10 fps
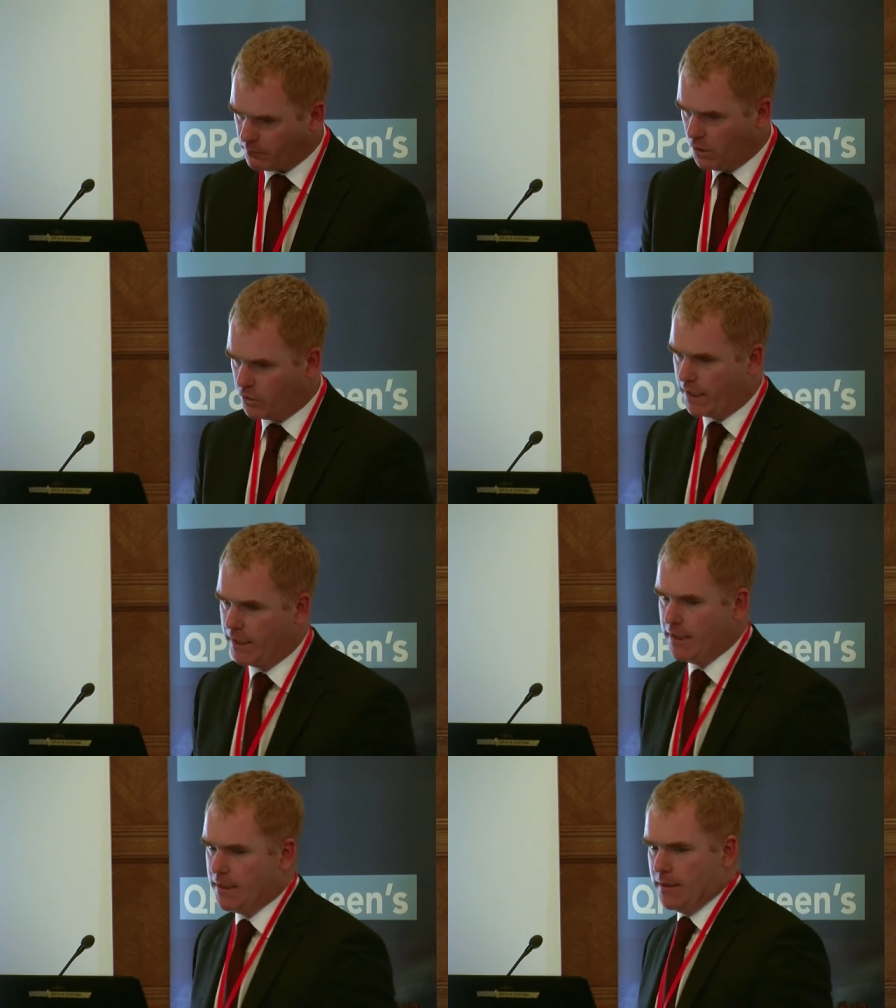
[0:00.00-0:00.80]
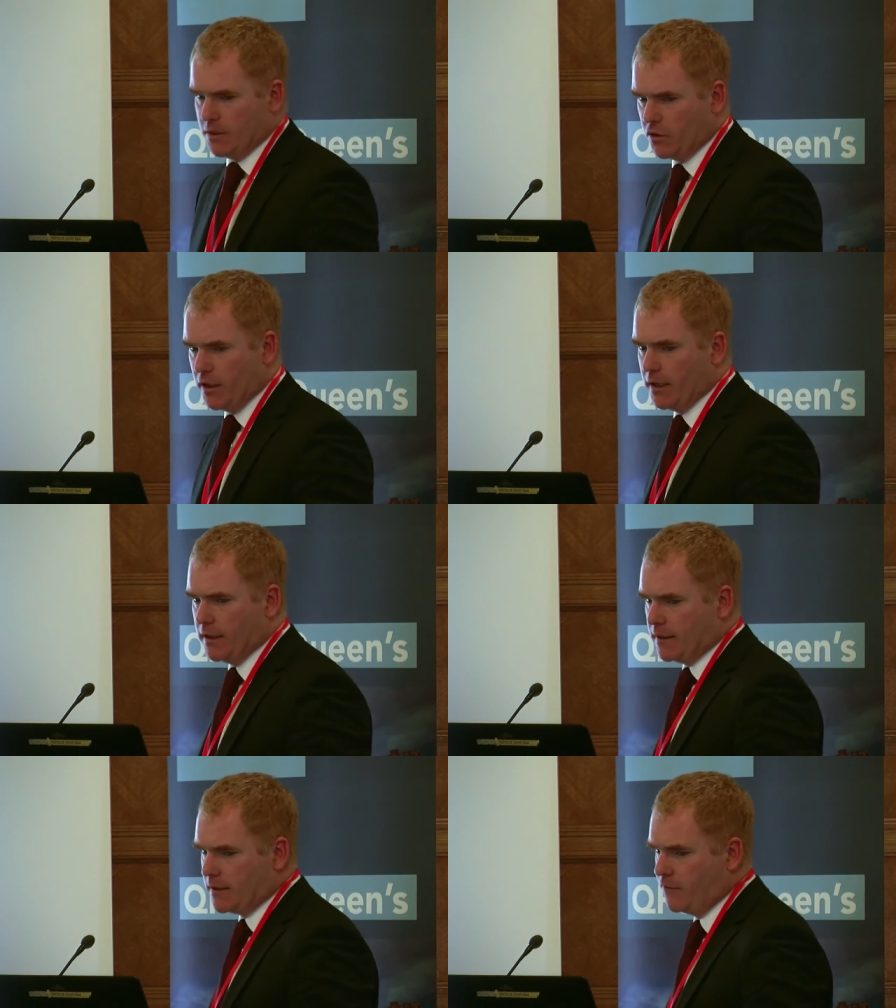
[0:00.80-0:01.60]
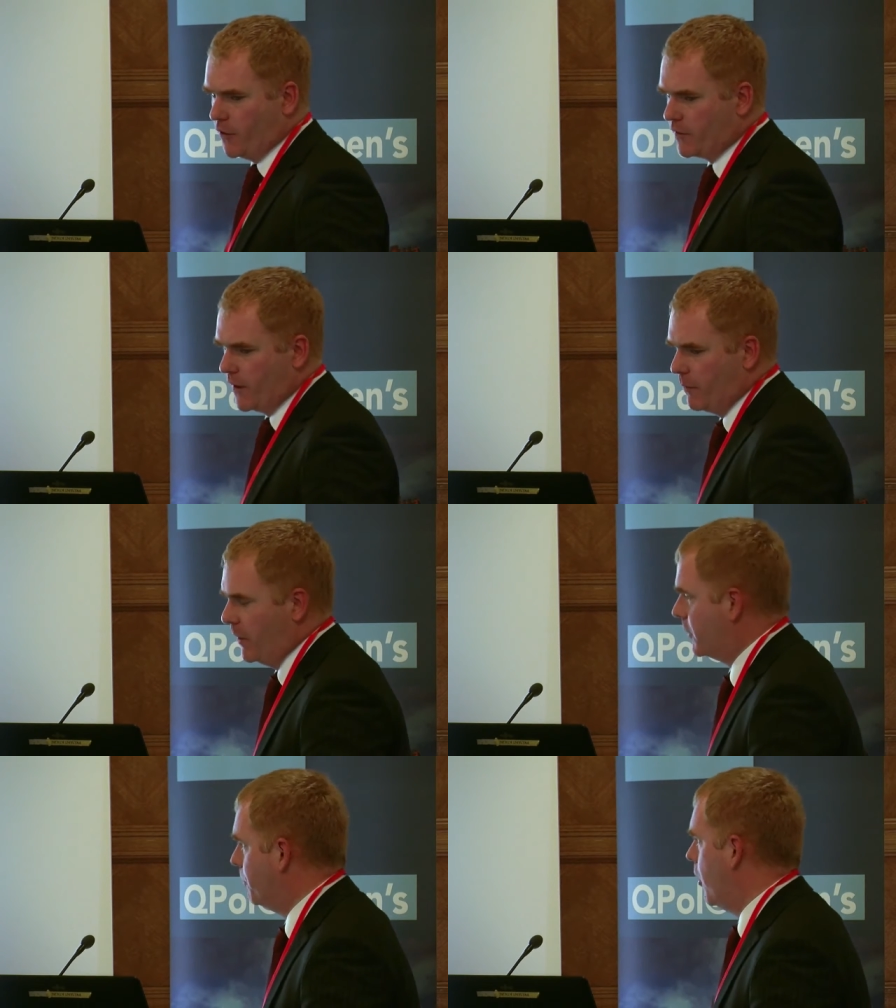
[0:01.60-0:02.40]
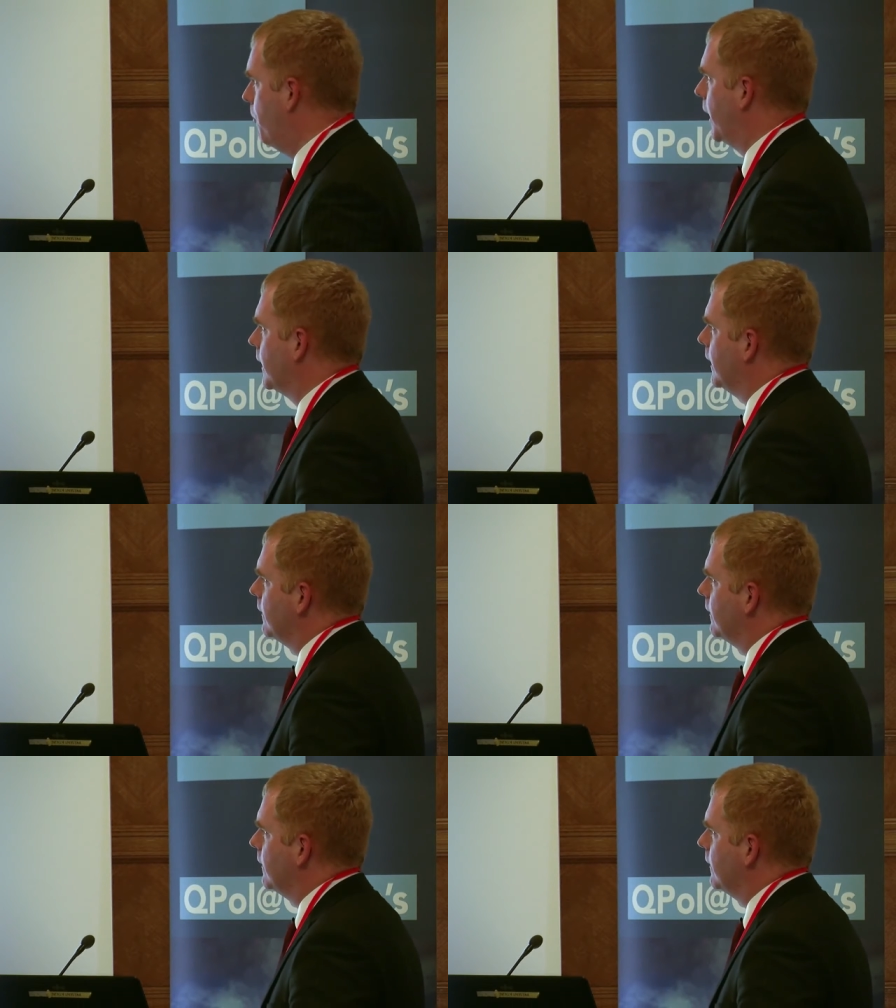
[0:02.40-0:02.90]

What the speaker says: Okay, so that's the first thing about the public.